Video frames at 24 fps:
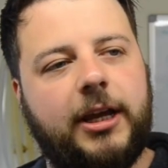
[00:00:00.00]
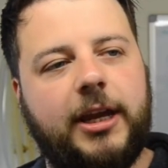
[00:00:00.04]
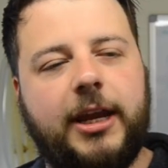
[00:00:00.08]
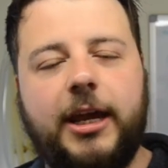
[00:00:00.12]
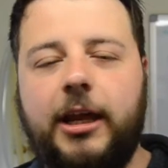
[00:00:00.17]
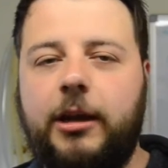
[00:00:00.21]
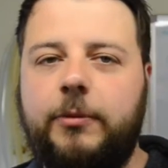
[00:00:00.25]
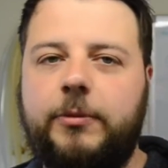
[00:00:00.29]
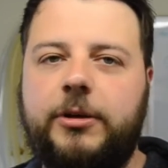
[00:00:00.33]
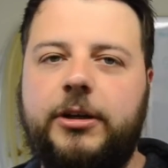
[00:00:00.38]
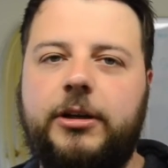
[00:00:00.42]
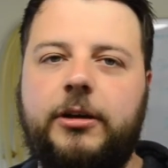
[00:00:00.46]
an
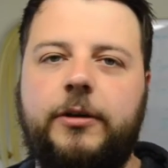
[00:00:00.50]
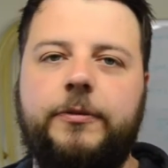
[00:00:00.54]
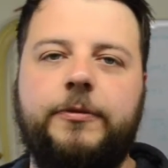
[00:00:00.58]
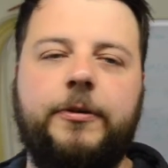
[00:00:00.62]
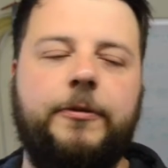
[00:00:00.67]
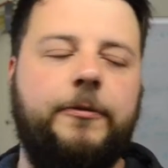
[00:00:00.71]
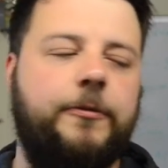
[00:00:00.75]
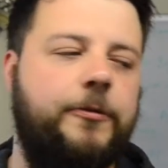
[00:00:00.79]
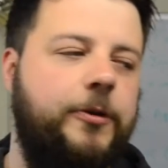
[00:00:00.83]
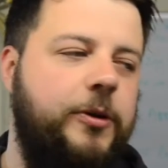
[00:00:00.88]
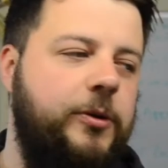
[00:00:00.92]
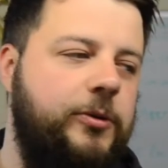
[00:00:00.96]
element of a
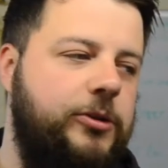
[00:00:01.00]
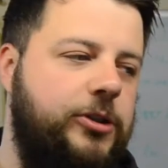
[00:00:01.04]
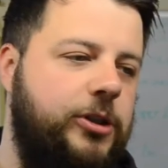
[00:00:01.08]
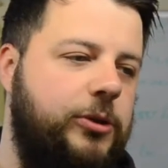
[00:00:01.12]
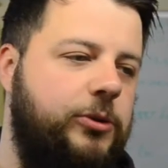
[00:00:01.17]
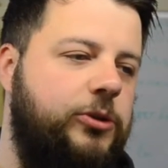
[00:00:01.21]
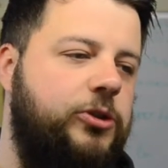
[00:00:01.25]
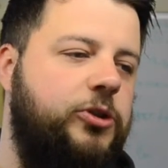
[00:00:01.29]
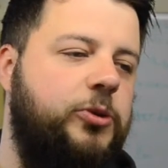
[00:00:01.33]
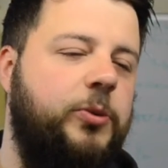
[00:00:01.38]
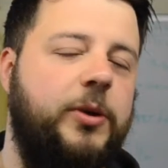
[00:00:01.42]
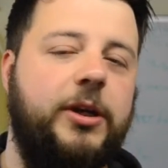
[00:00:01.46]
fruit
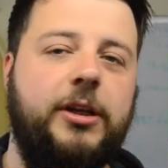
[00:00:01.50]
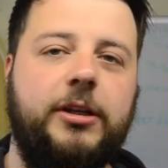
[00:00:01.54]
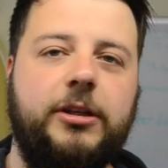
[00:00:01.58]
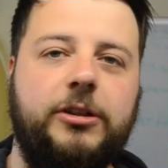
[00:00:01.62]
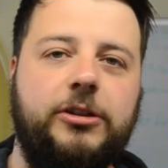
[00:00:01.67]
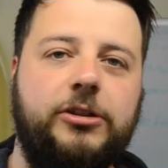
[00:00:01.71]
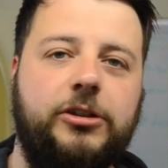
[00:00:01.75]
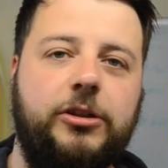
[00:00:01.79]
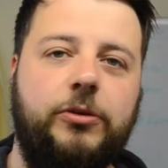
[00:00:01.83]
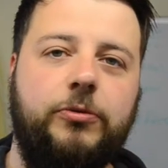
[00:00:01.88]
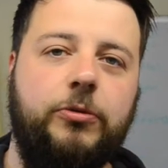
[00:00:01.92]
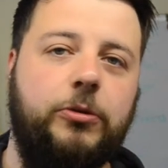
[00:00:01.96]
juice
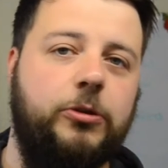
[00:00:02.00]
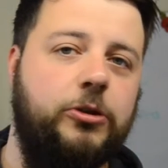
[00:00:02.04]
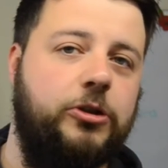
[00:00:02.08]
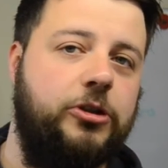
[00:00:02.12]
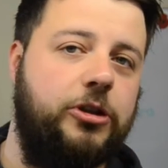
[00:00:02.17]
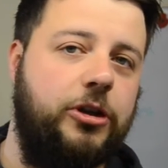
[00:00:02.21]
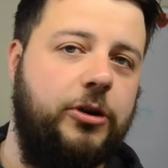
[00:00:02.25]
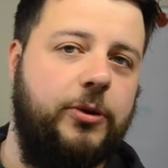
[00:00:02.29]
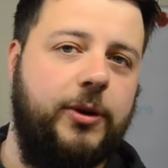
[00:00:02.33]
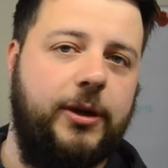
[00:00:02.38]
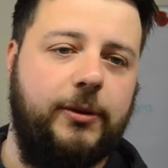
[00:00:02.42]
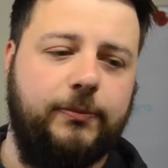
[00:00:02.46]
sweetness that runs
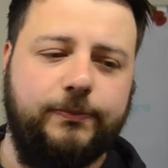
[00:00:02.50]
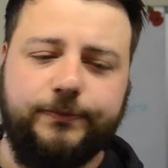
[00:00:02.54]
through it.